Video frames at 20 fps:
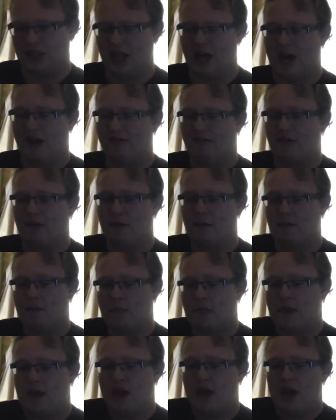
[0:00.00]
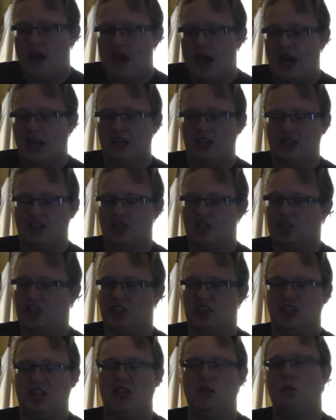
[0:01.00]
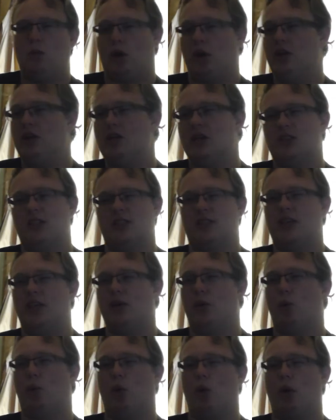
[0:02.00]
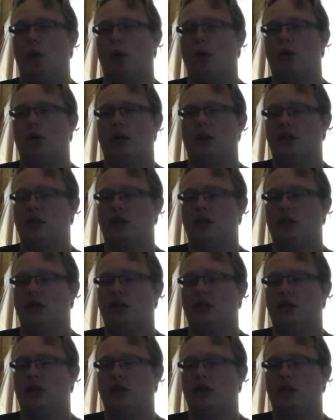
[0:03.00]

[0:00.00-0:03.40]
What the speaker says: had left. And it's just a scene where he doesn't say a word,